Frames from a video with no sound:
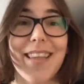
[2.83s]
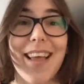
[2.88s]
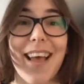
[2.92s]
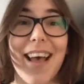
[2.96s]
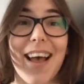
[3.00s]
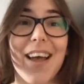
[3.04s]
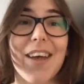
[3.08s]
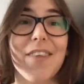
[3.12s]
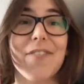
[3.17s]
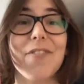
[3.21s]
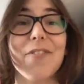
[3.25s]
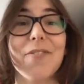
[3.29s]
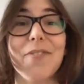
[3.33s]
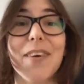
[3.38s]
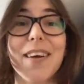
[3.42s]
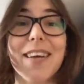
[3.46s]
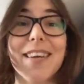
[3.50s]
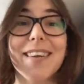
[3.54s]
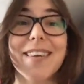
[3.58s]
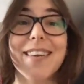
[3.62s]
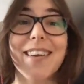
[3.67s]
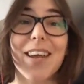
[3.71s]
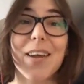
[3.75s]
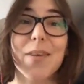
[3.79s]
Hi,
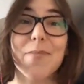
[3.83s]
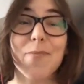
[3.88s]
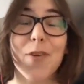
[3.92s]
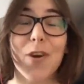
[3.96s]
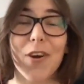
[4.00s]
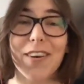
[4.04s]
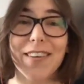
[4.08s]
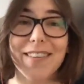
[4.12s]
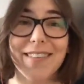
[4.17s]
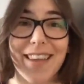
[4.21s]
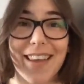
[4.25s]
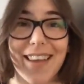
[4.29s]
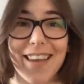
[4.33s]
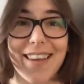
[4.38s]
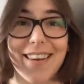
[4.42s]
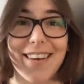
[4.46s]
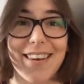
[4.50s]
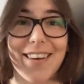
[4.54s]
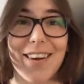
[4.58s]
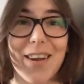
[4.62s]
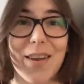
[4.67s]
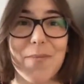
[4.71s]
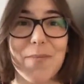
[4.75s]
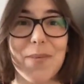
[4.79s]
everyone. I'm Roxanne,
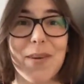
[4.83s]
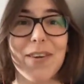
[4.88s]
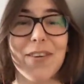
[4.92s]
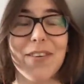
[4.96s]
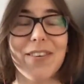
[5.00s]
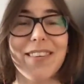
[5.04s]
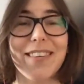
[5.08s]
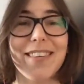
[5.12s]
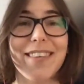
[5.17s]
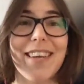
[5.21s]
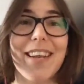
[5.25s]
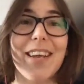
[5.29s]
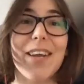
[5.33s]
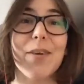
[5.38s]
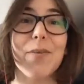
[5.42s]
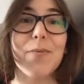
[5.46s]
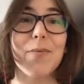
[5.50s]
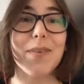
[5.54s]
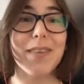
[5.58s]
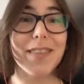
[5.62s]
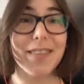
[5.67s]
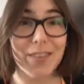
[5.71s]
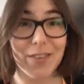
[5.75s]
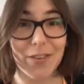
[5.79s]
and I'm here today
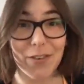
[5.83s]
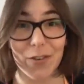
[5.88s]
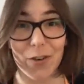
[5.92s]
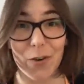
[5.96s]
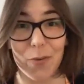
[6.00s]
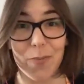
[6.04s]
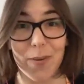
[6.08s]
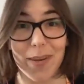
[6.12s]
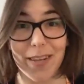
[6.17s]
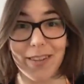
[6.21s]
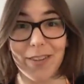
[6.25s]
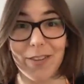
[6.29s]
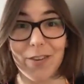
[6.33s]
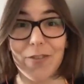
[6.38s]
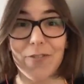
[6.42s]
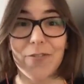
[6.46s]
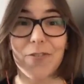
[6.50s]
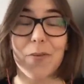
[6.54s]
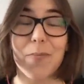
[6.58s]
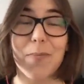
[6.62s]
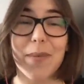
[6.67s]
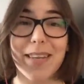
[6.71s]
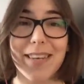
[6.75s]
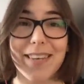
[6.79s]
with Joe Butler
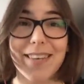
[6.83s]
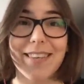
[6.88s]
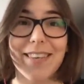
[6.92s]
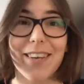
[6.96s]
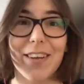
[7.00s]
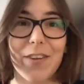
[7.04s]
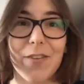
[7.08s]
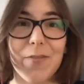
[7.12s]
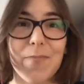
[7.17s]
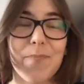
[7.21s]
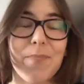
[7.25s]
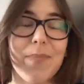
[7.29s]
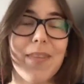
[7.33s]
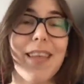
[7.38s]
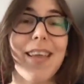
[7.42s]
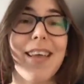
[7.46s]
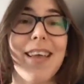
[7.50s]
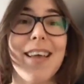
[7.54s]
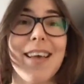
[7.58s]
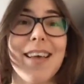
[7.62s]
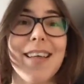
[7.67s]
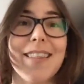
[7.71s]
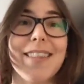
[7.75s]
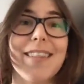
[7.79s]
from Intel.
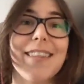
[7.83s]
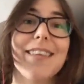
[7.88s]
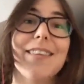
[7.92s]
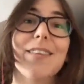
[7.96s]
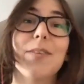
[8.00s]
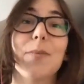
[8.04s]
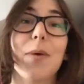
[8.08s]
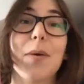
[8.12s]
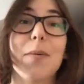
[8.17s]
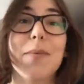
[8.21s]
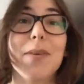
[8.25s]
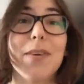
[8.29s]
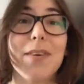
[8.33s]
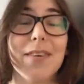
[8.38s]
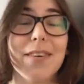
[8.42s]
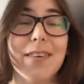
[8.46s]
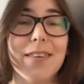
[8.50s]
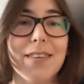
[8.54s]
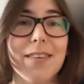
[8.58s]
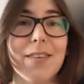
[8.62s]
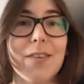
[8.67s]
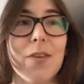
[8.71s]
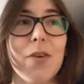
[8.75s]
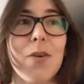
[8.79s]
This webinar
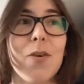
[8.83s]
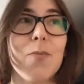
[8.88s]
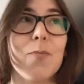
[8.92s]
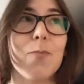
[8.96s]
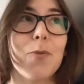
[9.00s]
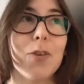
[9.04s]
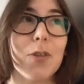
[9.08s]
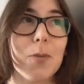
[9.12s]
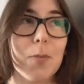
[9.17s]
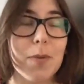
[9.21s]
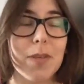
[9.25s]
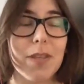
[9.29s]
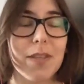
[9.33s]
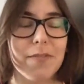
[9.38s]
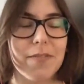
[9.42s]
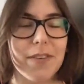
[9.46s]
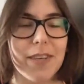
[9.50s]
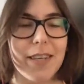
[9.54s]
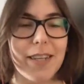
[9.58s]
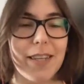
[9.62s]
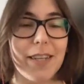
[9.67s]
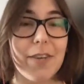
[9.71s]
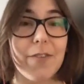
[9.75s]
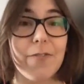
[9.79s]
is more
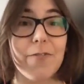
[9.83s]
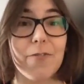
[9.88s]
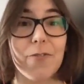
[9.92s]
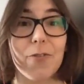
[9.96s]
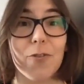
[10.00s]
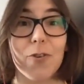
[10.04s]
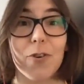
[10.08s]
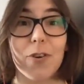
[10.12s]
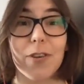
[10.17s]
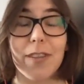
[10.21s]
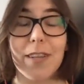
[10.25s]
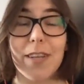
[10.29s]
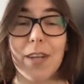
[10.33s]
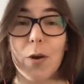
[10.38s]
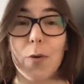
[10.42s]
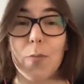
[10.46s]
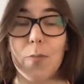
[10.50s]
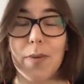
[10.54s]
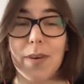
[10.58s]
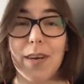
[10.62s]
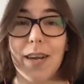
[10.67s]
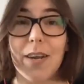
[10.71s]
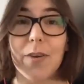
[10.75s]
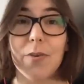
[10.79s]
specifically for the
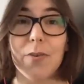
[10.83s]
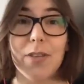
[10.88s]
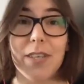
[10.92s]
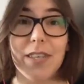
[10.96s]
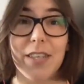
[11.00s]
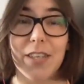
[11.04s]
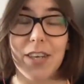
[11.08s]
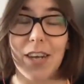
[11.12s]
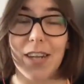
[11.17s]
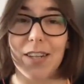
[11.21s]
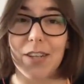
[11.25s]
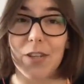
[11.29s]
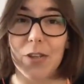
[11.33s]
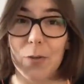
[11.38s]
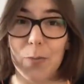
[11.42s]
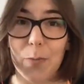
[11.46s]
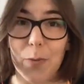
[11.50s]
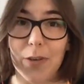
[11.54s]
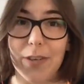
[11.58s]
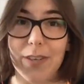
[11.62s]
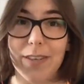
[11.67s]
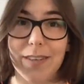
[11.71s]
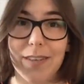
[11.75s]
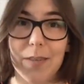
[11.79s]
Open IoT Challenge
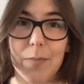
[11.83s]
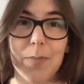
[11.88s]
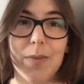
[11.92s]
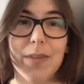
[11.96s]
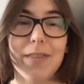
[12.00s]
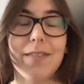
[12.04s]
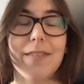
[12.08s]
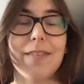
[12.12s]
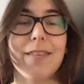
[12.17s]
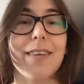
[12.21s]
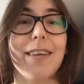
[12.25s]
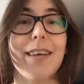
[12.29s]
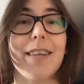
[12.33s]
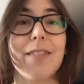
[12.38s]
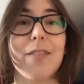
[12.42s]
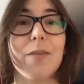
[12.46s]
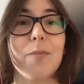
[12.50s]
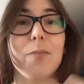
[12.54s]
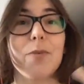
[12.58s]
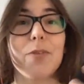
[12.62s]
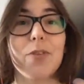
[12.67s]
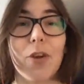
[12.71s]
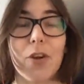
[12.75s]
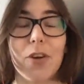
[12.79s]
participants to get
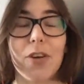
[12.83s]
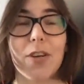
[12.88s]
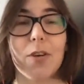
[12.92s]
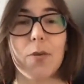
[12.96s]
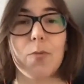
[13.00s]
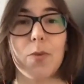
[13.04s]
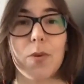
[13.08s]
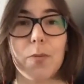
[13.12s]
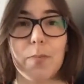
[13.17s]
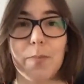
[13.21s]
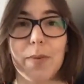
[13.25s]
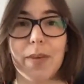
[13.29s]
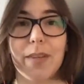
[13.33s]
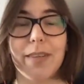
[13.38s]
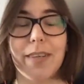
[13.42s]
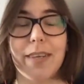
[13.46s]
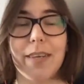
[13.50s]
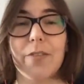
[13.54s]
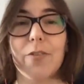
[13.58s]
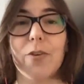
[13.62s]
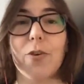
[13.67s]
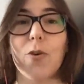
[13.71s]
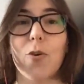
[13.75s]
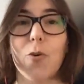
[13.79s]
them started with
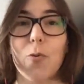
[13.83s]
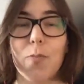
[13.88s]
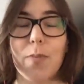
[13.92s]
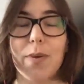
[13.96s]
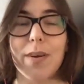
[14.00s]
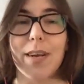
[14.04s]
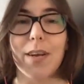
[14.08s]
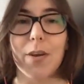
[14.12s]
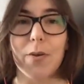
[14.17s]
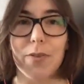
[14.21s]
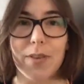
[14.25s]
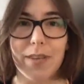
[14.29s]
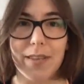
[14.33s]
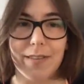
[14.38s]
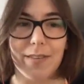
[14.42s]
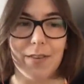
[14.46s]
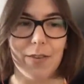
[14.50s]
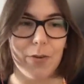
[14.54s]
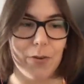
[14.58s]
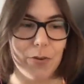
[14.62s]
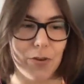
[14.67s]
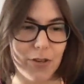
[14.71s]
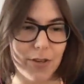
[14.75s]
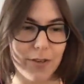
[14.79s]
building their Open IoT
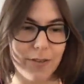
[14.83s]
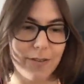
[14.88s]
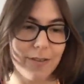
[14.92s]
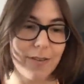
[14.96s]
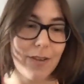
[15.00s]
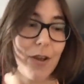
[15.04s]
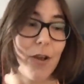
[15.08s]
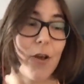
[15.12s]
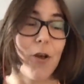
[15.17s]
solutions.